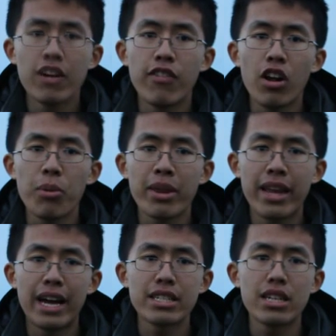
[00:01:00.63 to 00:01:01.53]
Following
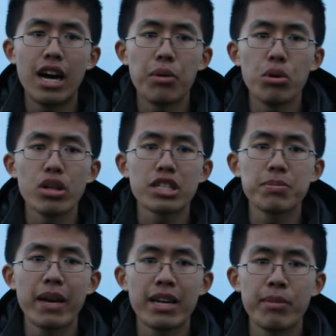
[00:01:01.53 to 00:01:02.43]
that, I will
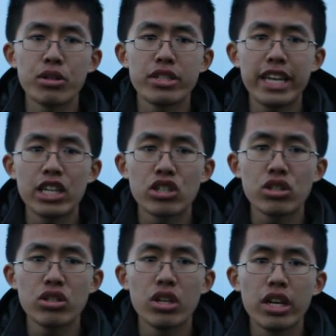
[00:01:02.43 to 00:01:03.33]
explain about the
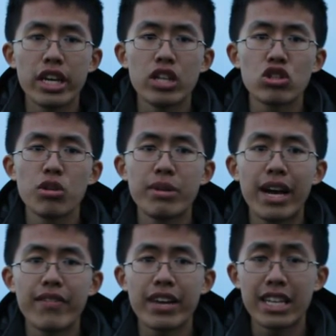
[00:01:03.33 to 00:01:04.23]
dangers in scuba
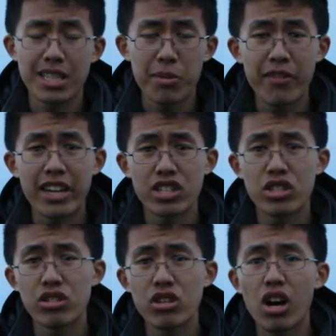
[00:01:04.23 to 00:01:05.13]
diving and some
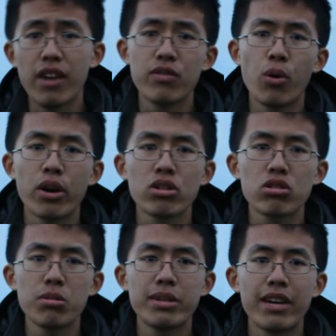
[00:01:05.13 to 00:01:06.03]
advantages of going
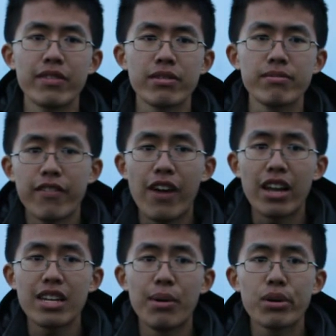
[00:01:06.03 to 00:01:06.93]
scuba diving.
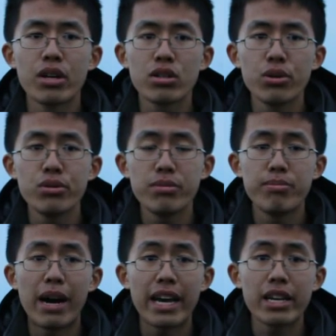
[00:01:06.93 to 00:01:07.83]
Finally, I will
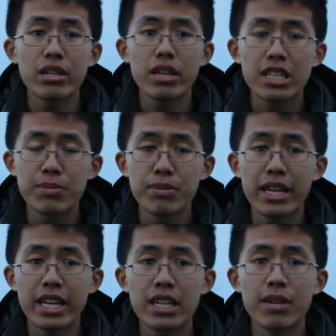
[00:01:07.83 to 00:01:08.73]
conclude by
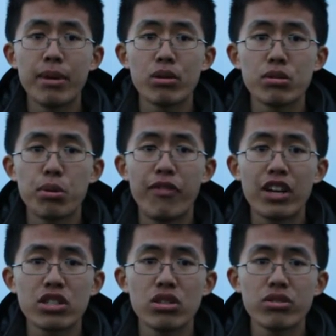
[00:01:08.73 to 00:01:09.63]
explaining about
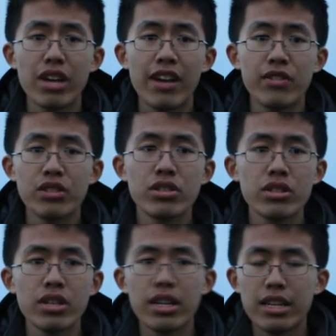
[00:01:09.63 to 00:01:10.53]
professional
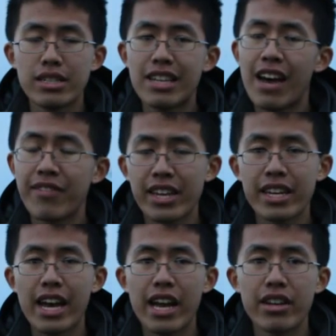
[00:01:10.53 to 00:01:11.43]
divers, diving
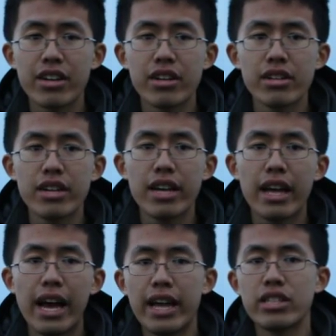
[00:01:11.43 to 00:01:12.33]
in Canada,
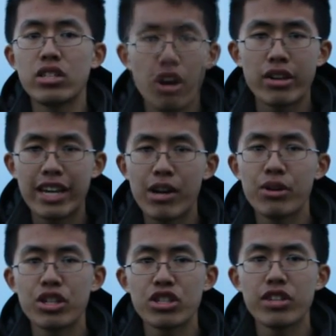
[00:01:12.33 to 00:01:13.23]
and Ontario
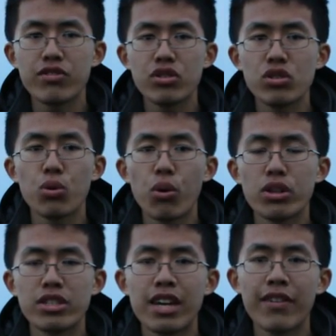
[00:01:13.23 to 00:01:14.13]
initiatives
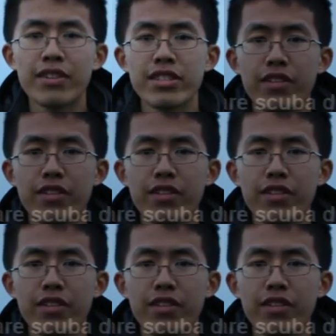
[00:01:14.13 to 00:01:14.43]
towards diving